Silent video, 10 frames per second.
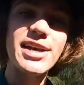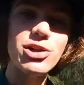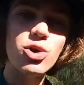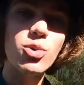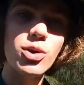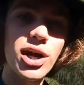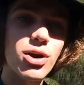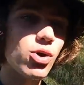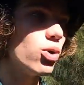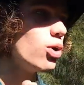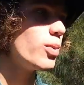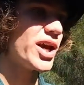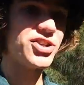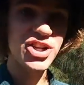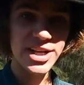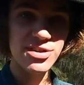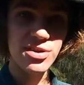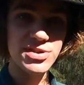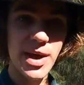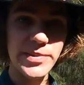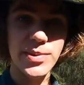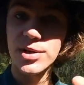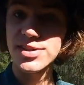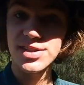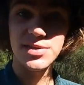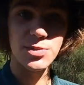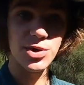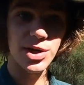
take a look at what I caught when I checked those yabby pots this